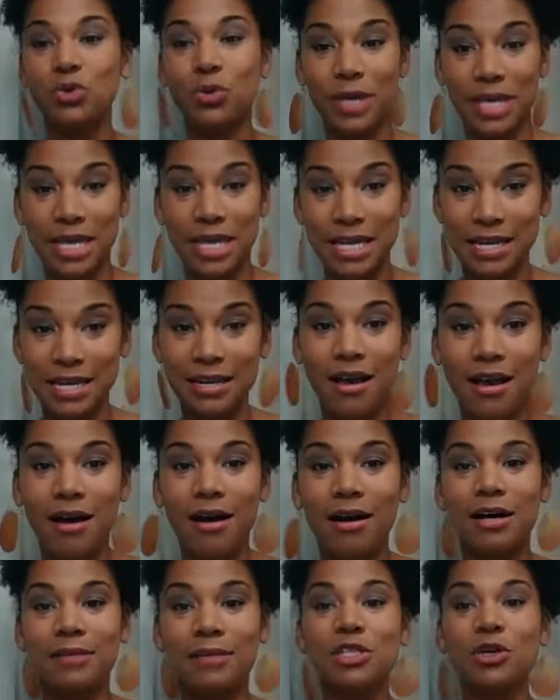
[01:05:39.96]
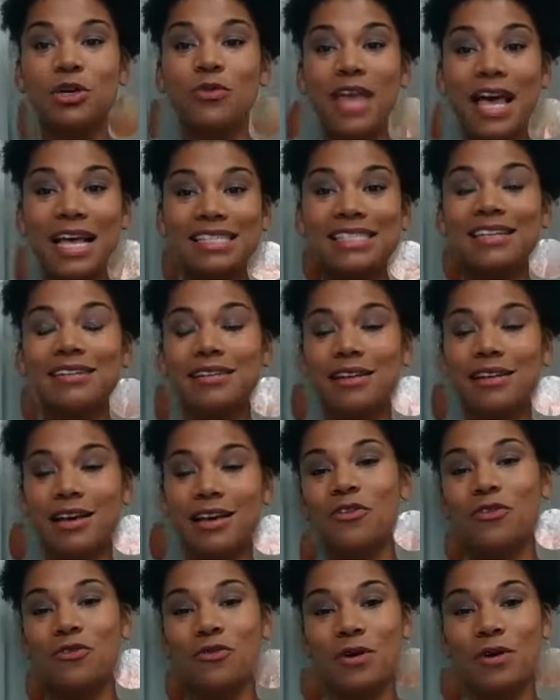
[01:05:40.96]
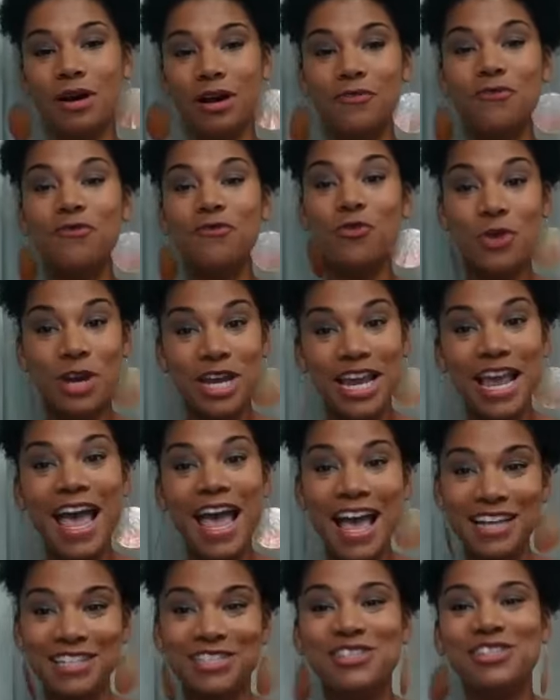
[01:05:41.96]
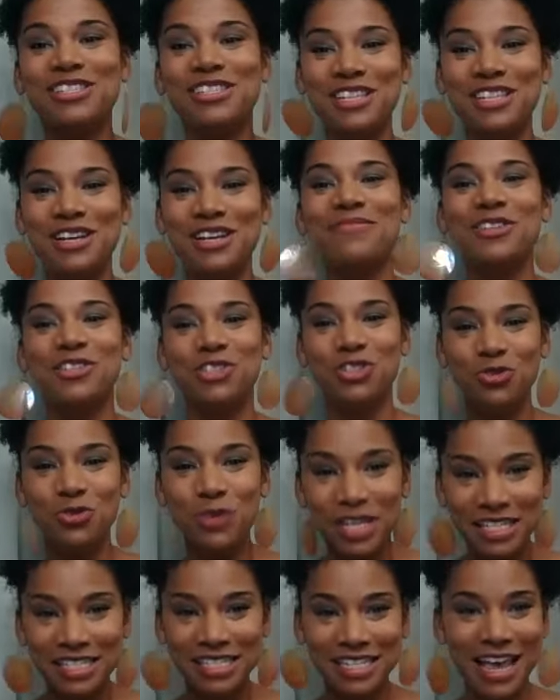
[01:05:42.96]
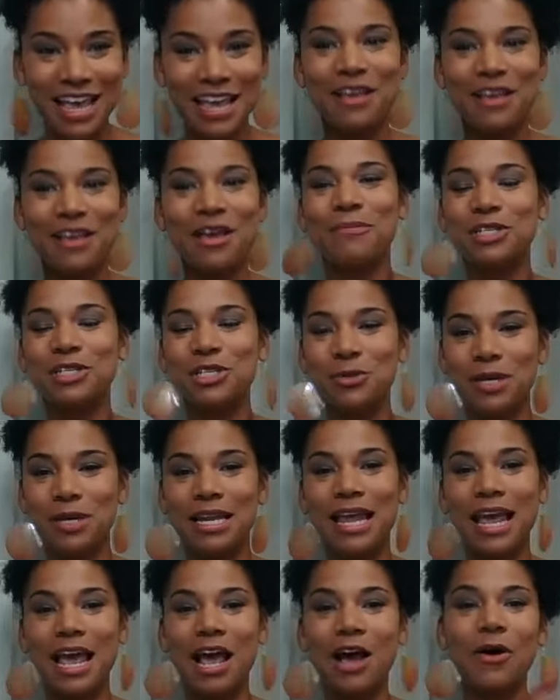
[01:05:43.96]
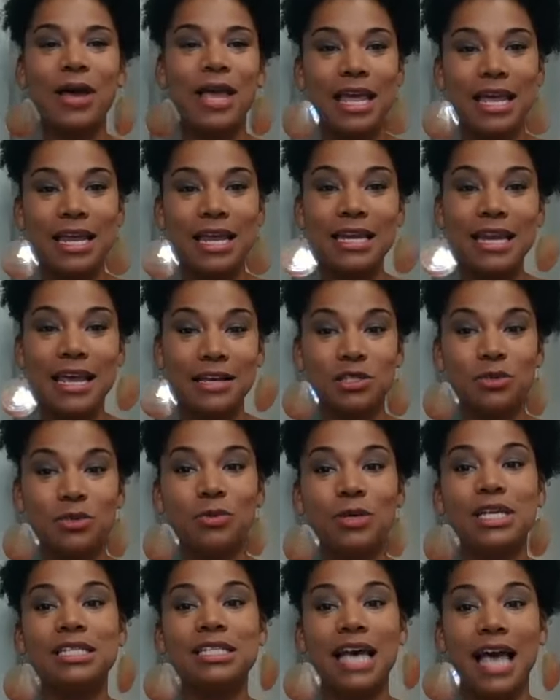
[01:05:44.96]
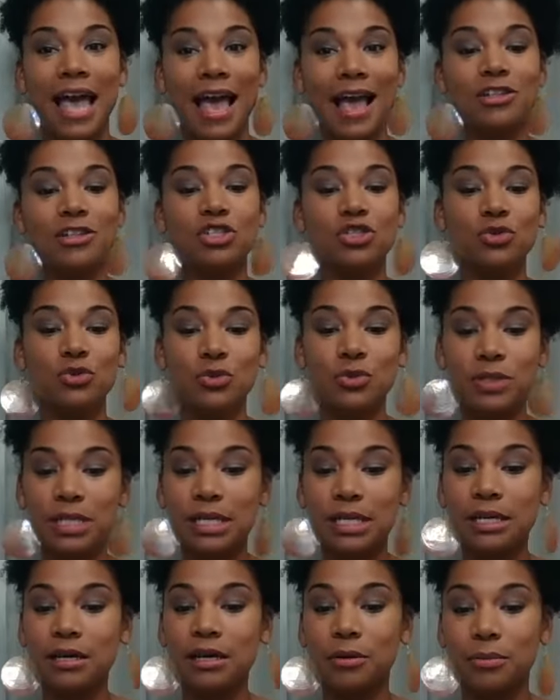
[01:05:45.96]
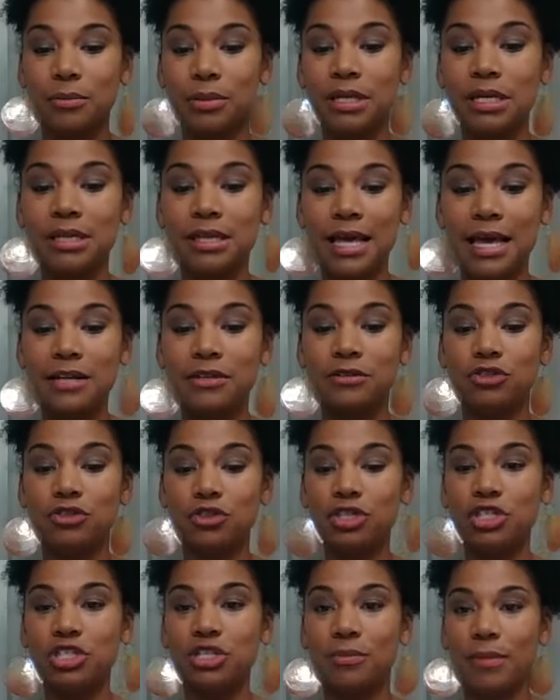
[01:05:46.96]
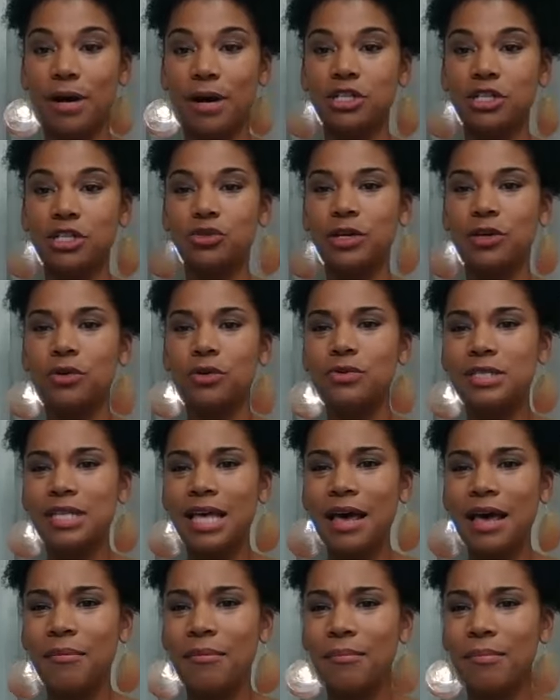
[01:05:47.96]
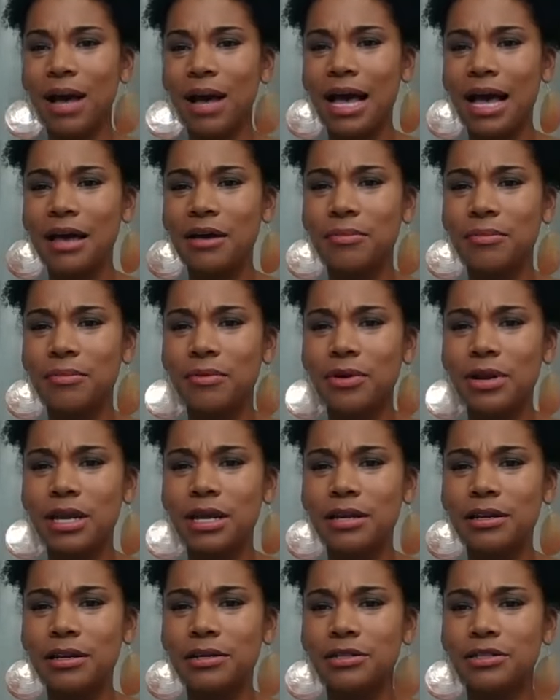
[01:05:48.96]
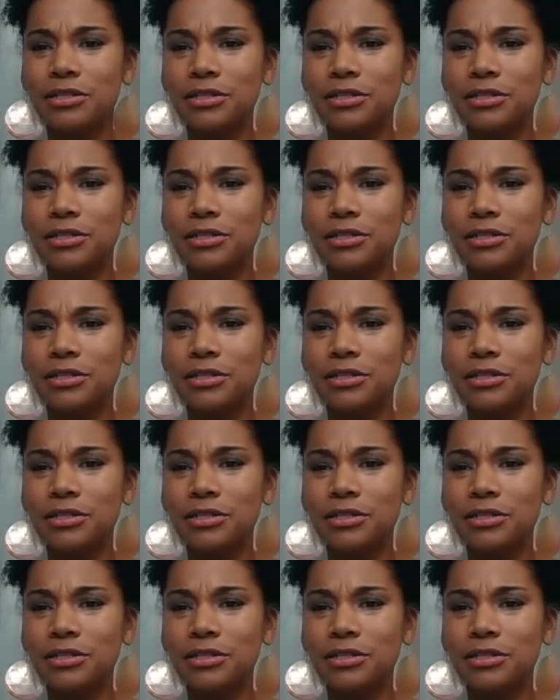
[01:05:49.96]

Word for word: in it. So that's another free action step that you can take between now and next week to actually complete that nutrition module. And who's that by, Bree?